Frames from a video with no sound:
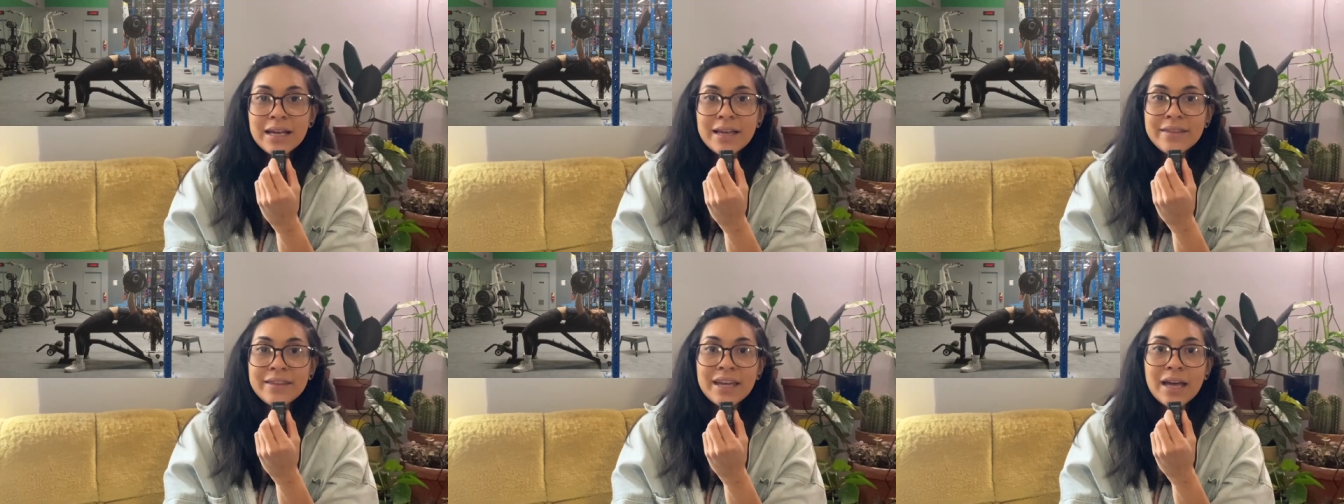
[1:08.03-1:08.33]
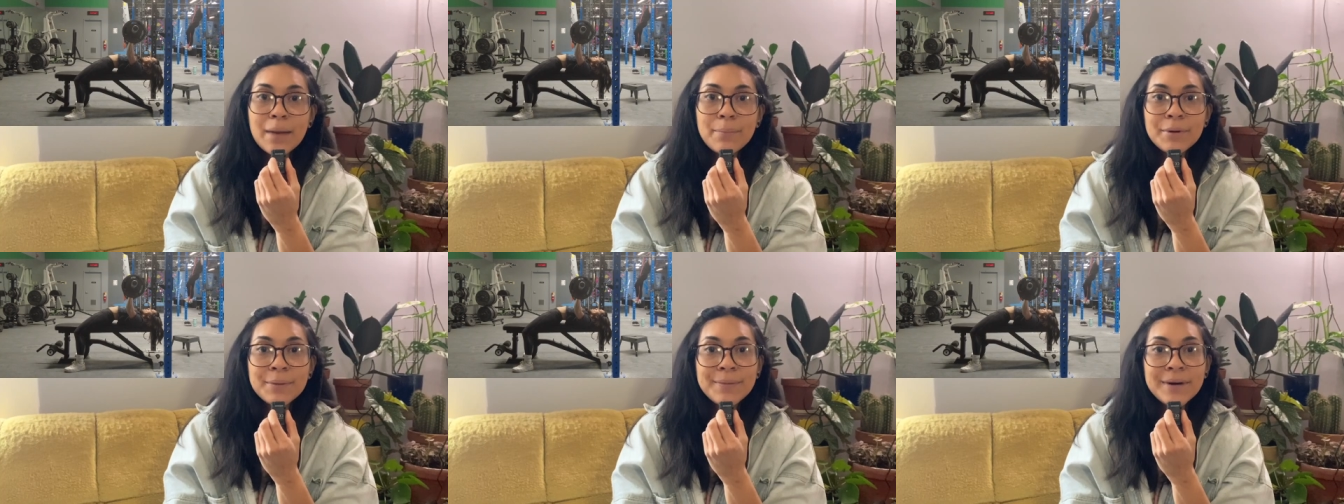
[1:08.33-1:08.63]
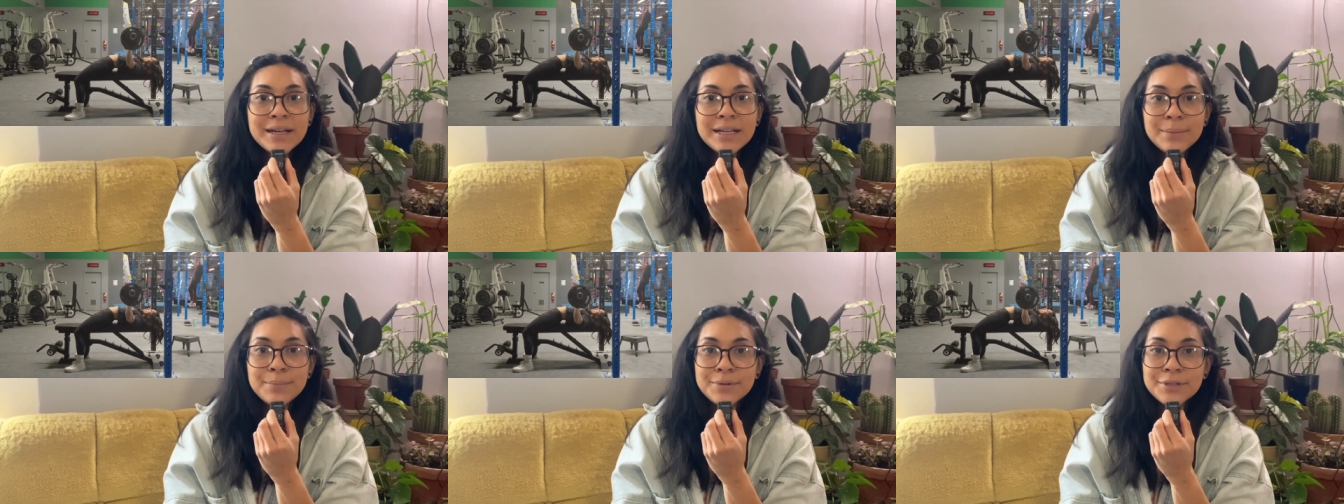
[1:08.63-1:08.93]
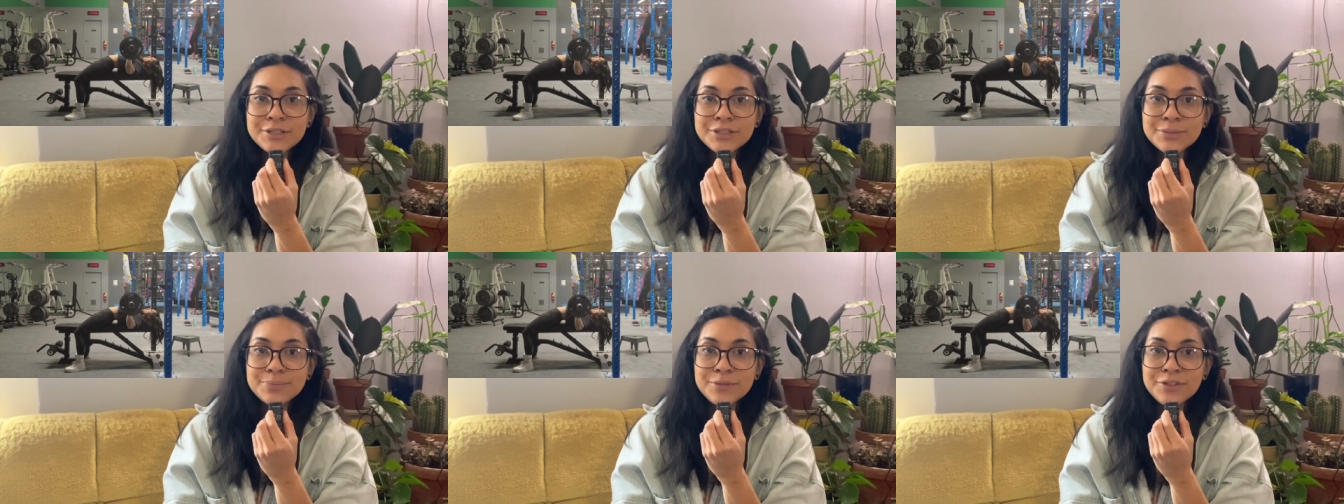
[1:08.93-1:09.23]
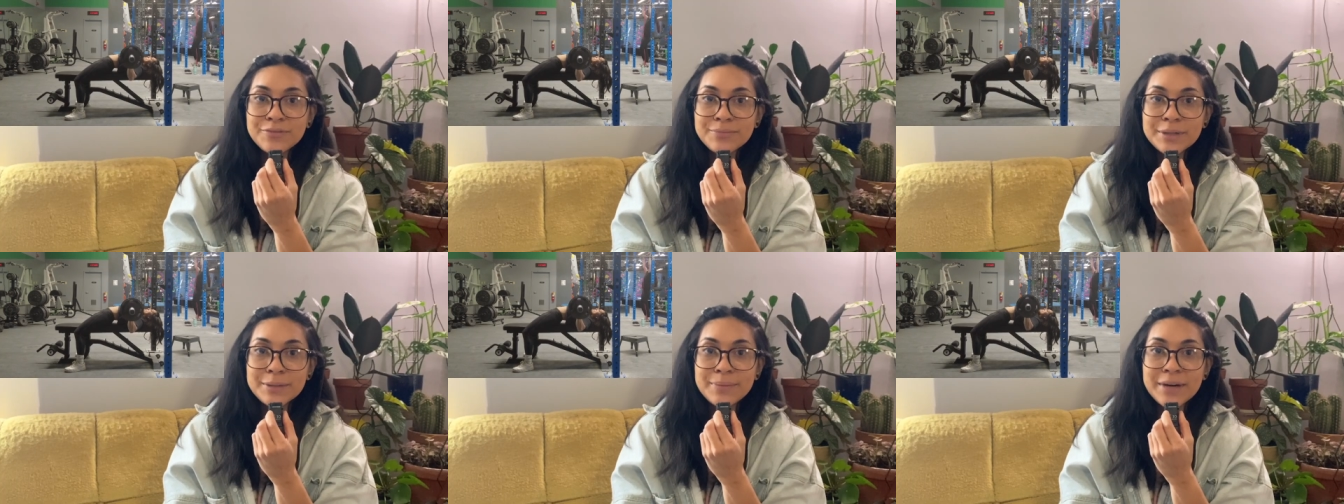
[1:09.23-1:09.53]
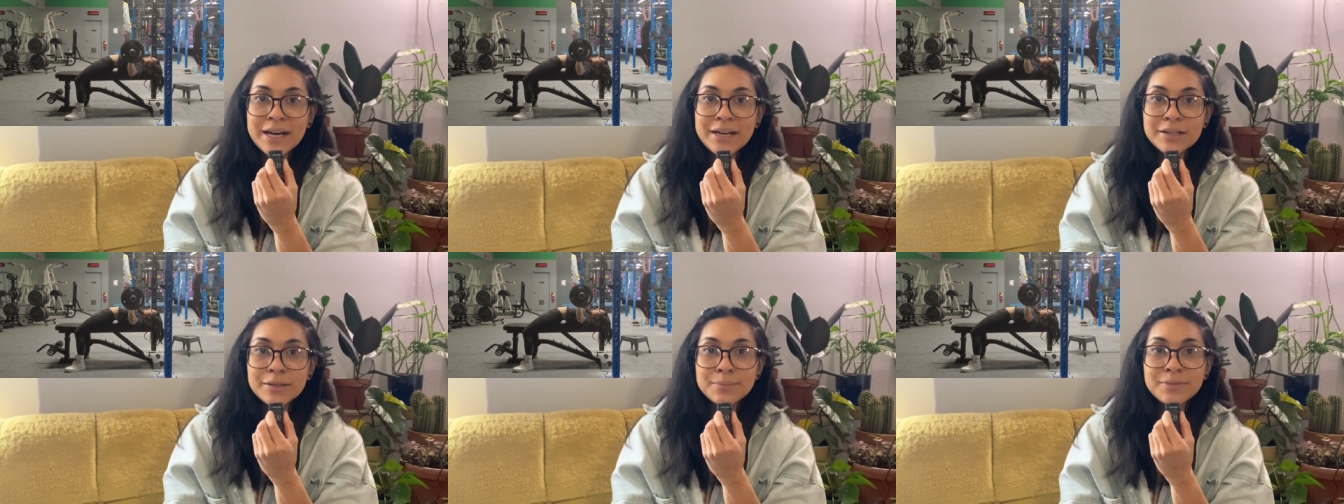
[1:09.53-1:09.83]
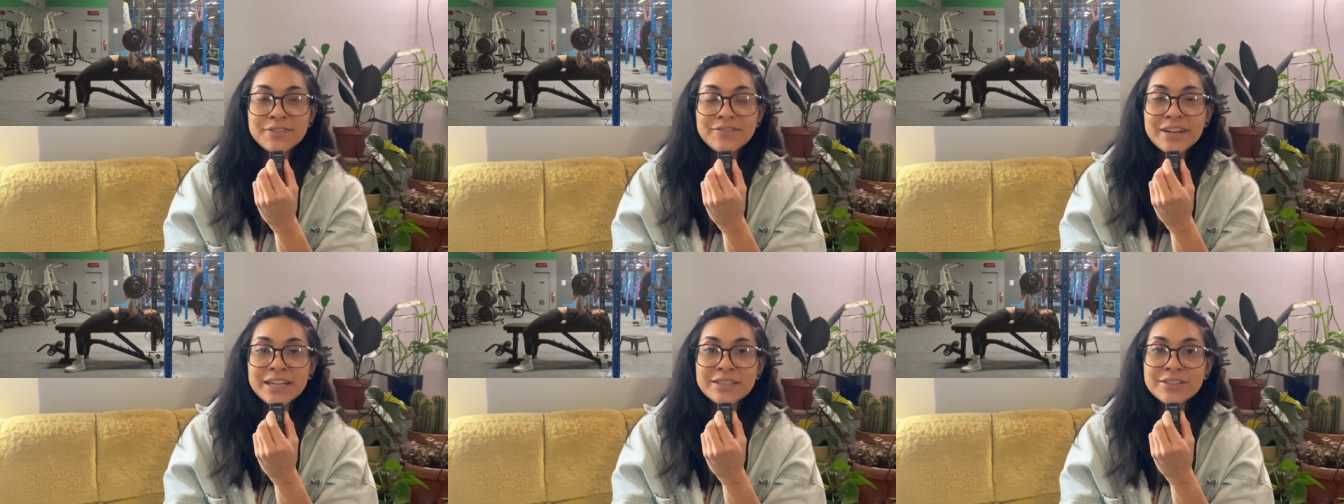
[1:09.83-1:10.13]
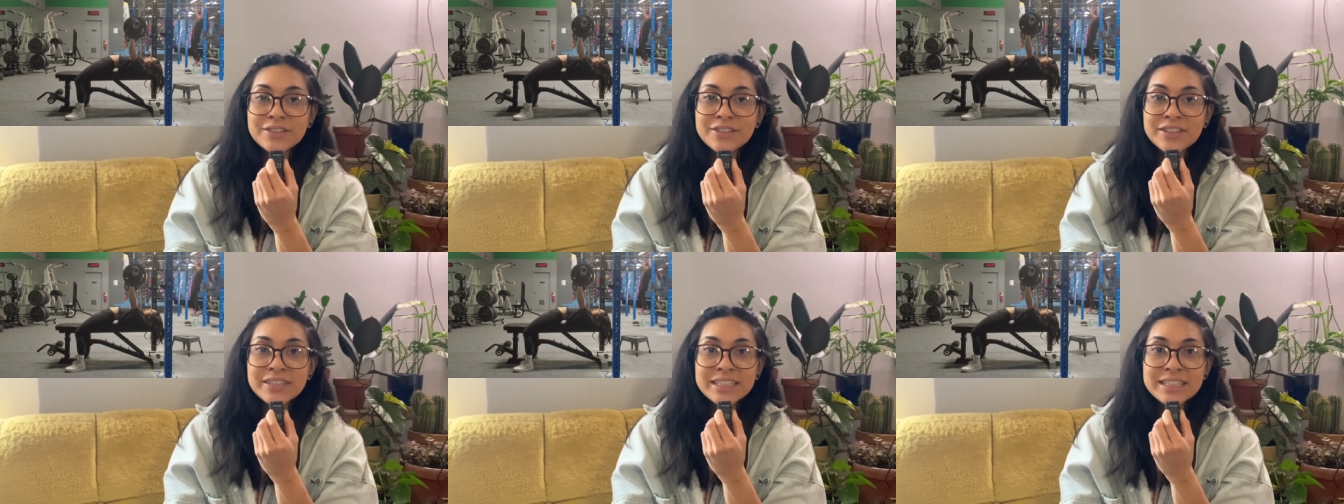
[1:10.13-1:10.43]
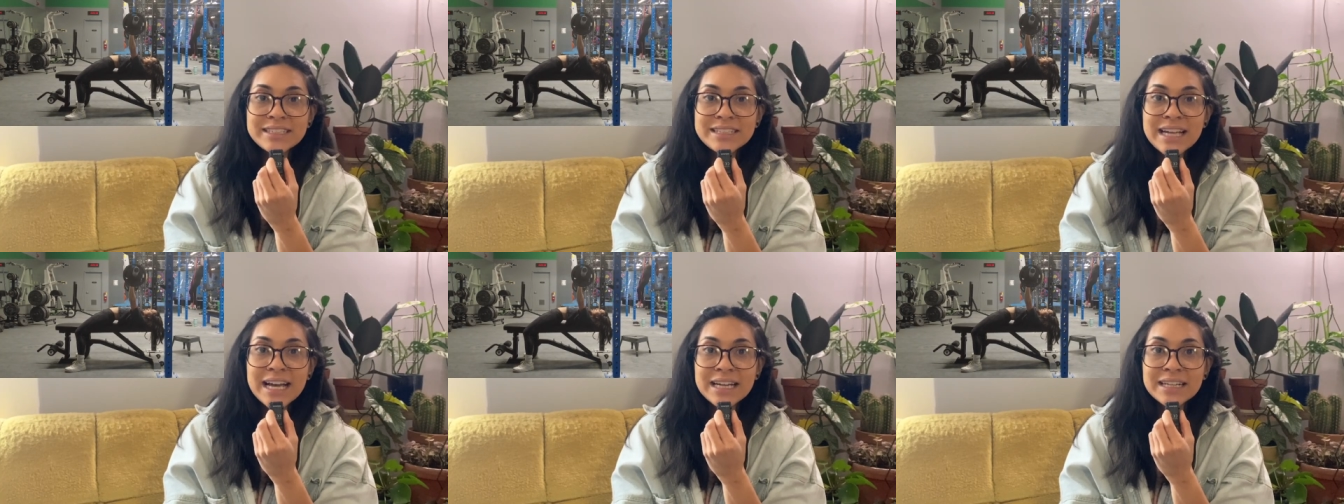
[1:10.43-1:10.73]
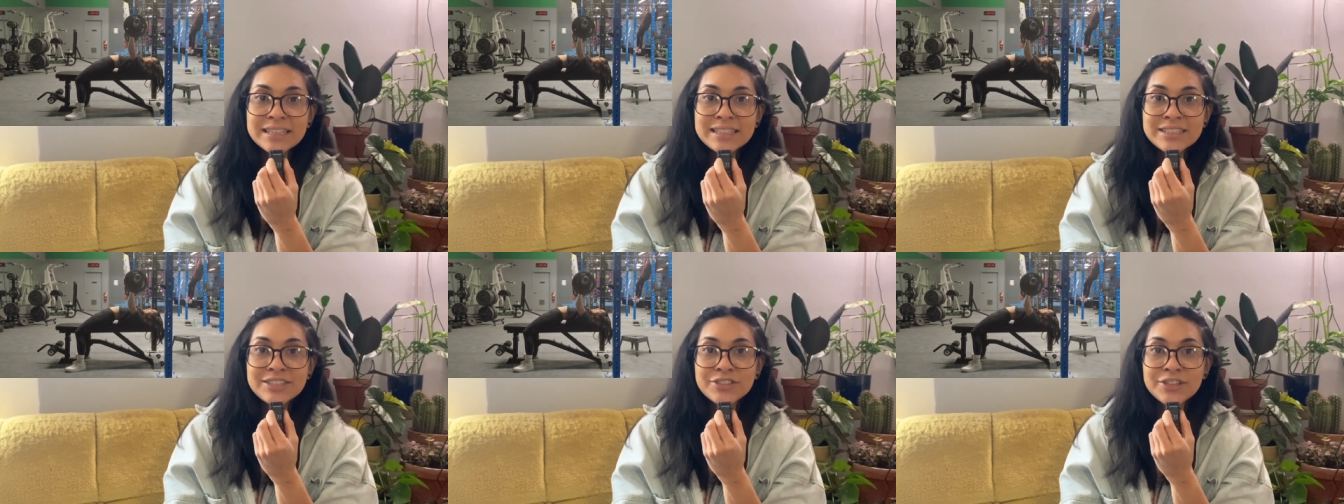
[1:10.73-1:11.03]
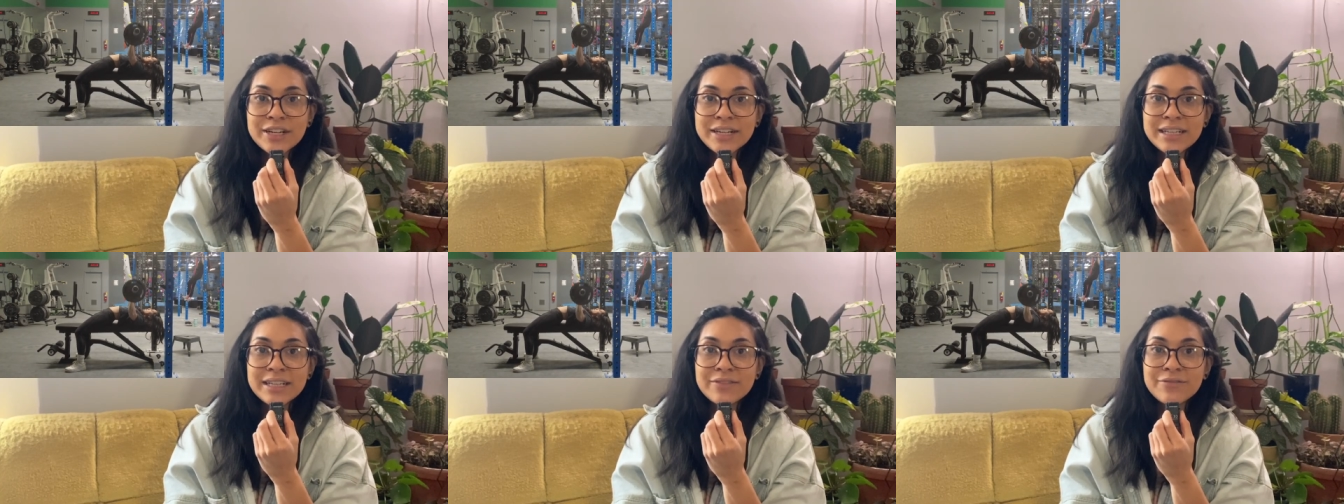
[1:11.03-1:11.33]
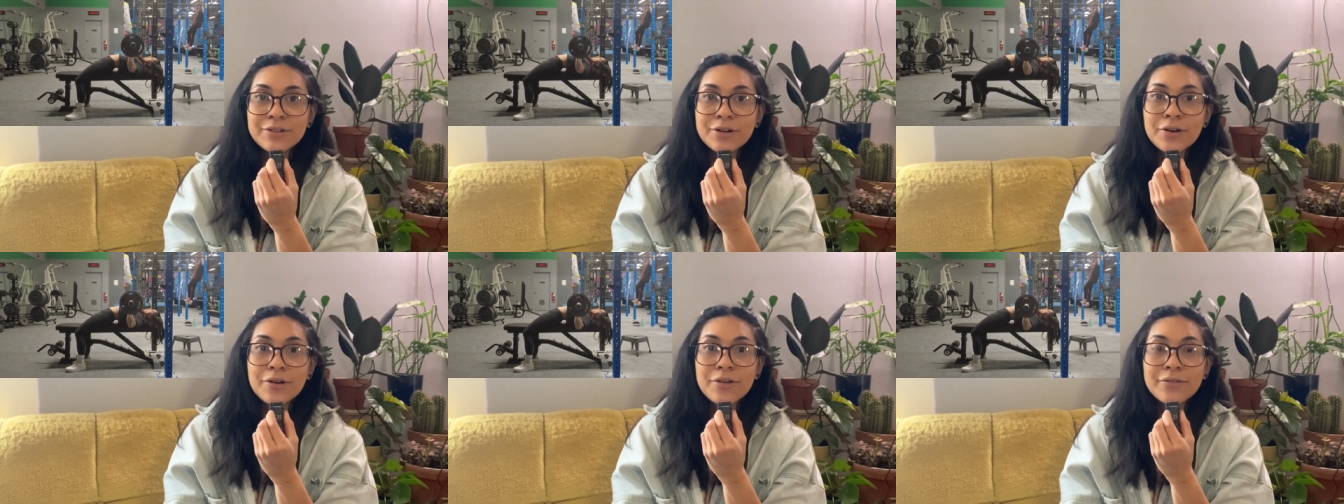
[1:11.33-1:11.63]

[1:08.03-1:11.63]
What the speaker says: The upper body push movement pattern provides good antagonist training for